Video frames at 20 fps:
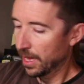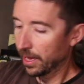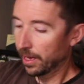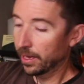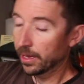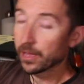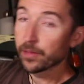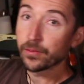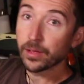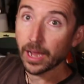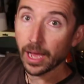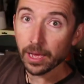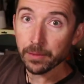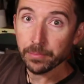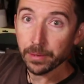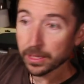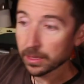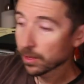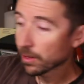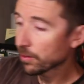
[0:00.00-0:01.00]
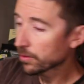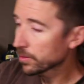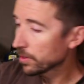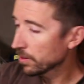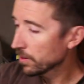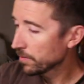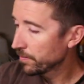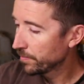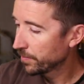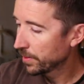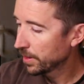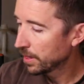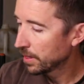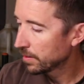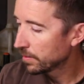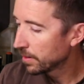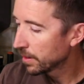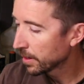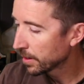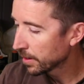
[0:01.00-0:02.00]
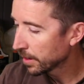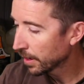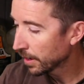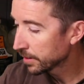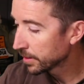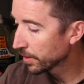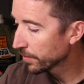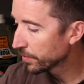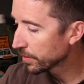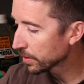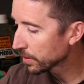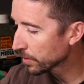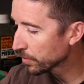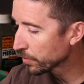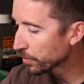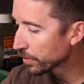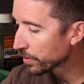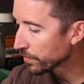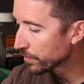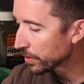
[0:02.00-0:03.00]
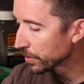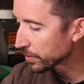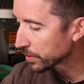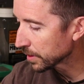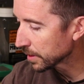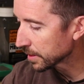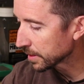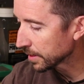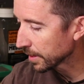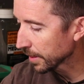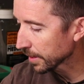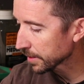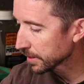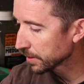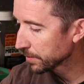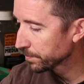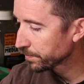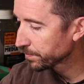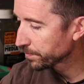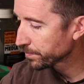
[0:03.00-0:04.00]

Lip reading: If it had been longer, then I definitely would have used the sticks.